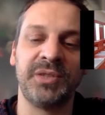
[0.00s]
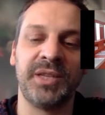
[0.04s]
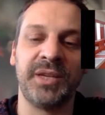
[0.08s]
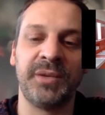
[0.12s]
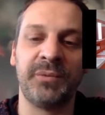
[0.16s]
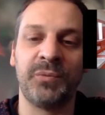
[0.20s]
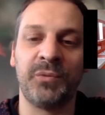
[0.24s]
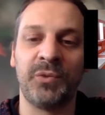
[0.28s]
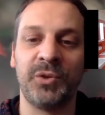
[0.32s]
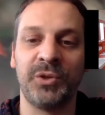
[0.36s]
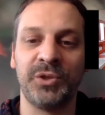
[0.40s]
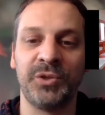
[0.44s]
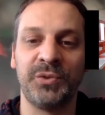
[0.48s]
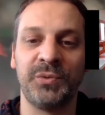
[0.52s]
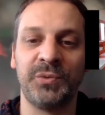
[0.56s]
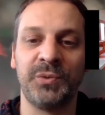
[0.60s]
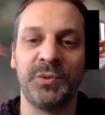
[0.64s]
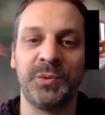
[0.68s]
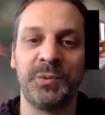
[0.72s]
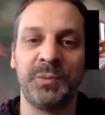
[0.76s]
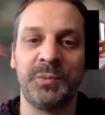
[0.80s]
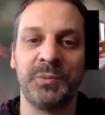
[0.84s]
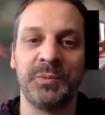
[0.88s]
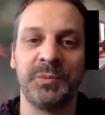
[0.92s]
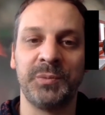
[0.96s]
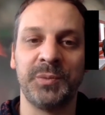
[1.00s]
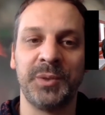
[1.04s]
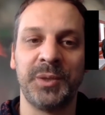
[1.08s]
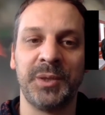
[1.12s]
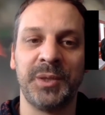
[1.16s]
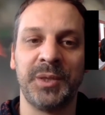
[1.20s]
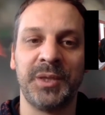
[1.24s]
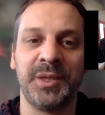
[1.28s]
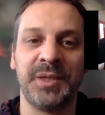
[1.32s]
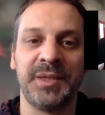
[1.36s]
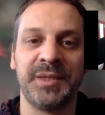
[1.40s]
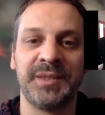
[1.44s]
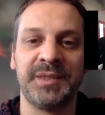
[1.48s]
to that washroom
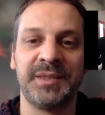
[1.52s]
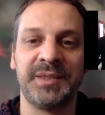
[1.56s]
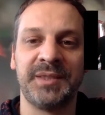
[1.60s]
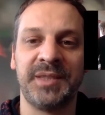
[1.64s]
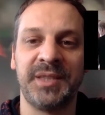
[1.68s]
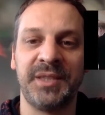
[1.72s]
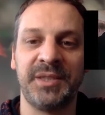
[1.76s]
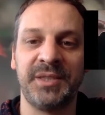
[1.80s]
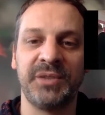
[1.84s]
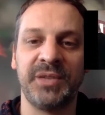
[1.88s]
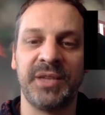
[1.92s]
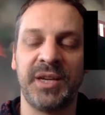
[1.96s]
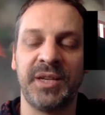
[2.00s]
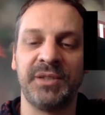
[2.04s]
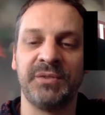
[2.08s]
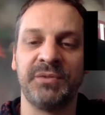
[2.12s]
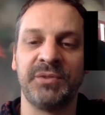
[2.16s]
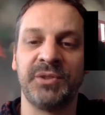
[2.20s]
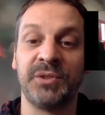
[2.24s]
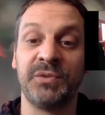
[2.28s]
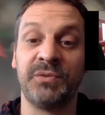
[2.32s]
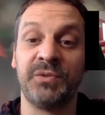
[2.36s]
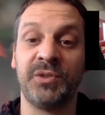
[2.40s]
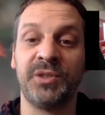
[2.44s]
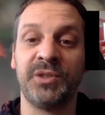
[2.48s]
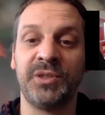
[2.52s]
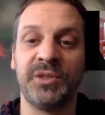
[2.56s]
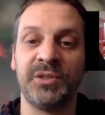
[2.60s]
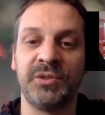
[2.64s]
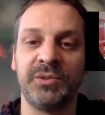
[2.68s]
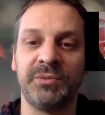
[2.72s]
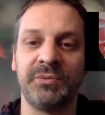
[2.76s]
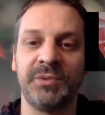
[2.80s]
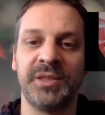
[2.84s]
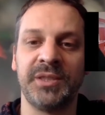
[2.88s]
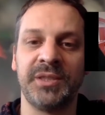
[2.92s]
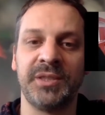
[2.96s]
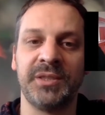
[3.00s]
sketch, kind of convert
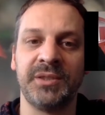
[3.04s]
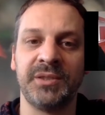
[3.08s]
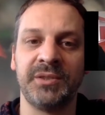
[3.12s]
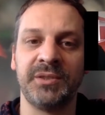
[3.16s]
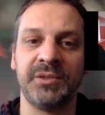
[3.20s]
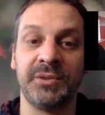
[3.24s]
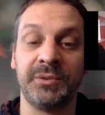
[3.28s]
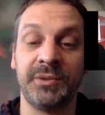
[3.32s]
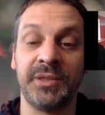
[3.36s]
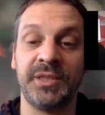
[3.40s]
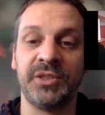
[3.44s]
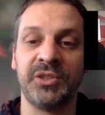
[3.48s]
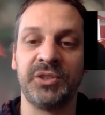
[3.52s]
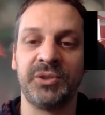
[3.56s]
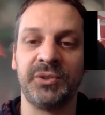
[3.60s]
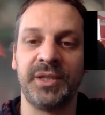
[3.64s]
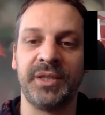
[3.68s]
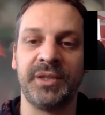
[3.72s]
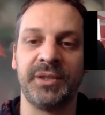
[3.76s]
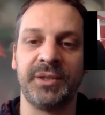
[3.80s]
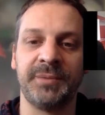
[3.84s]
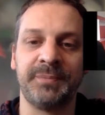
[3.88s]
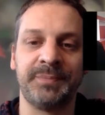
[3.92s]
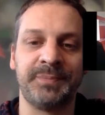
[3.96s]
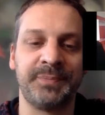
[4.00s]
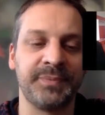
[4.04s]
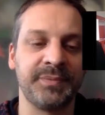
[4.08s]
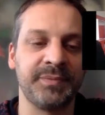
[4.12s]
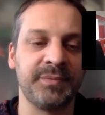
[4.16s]
it to Illustrator.